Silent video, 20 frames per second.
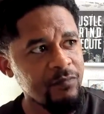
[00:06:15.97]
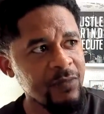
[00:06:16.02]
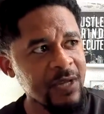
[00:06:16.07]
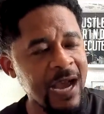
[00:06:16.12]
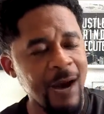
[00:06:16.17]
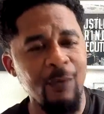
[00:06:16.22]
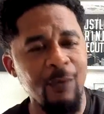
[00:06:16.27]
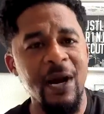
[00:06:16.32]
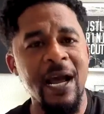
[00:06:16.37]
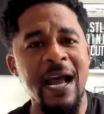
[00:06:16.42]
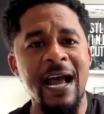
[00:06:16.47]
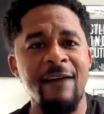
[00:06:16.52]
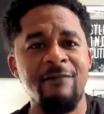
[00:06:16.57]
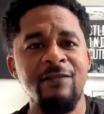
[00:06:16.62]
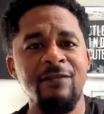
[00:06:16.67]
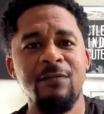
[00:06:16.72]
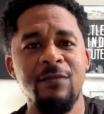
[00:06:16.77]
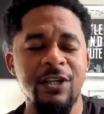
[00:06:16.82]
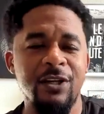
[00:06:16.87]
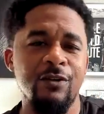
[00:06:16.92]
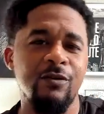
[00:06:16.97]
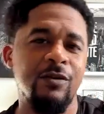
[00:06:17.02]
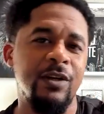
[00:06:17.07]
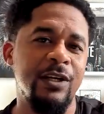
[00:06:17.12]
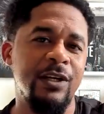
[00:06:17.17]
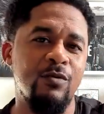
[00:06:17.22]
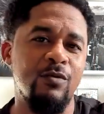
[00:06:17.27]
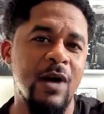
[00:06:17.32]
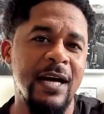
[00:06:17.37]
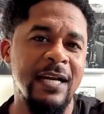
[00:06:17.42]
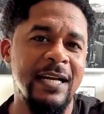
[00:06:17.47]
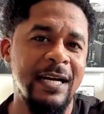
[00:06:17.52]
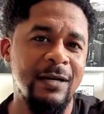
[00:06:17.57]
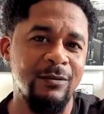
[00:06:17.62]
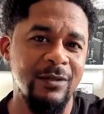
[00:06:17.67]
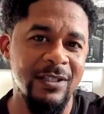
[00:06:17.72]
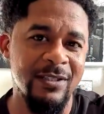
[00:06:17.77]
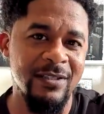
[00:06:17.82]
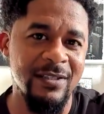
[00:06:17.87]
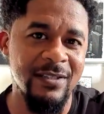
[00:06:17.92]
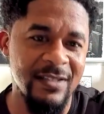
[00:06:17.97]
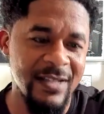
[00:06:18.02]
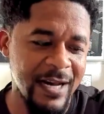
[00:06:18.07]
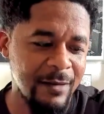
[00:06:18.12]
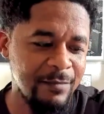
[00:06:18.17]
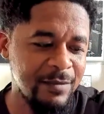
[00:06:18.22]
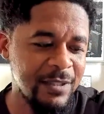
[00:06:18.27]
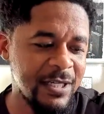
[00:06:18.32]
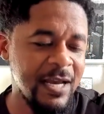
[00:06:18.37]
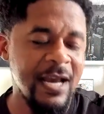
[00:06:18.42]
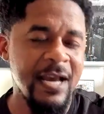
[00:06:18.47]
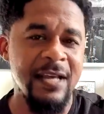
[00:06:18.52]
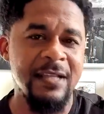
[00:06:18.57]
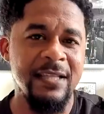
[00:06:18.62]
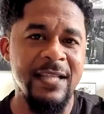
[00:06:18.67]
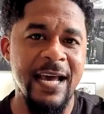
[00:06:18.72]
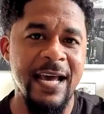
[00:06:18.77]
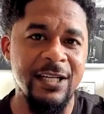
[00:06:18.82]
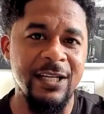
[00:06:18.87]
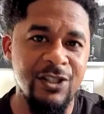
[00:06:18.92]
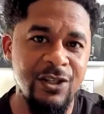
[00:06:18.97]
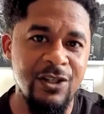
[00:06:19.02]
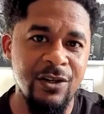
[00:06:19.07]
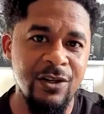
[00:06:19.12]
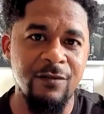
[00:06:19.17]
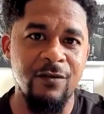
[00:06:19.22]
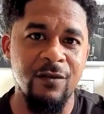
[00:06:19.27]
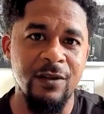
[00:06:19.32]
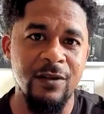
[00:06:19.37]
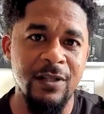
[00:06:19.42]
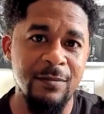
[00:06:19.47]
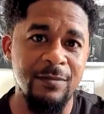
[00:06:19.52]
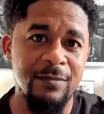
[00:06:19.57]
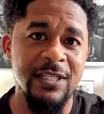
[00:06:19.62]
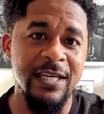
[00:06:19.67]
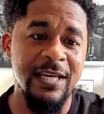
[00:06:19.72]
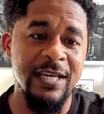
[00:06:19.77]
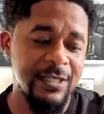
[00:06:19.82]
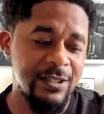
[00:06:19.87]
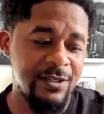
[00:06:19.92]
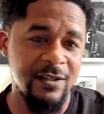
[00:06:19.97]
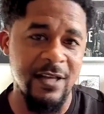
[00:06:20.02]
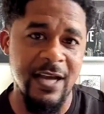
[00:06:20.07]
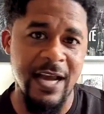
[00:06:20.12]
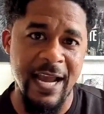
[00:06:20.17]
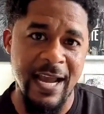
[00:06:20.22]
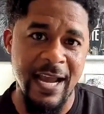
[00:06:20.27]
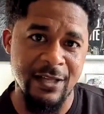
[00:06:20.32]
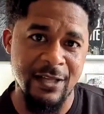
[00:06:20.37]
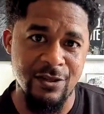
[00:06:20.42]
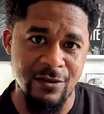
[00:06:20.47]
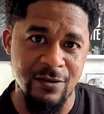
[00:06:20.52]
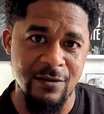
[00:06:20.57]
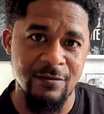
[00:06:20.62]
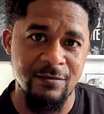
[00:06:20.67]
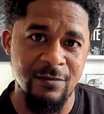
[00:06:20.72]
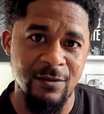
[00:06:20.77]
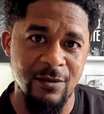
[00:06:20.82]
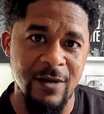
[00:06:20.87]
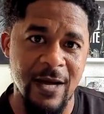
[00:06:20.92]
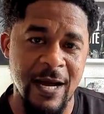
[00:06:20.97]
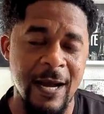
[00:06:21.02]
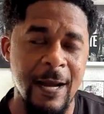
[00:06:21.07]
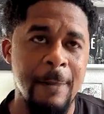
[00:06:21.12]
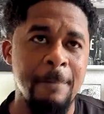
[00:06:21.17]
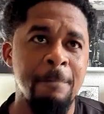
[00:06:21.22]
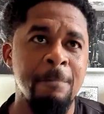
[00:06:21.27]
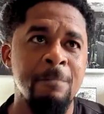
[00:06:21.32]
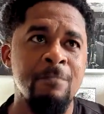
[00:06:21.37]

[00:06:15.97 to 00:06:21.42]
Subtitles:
I will have them literally write out the steps that it took for them to get to the answer. Okay.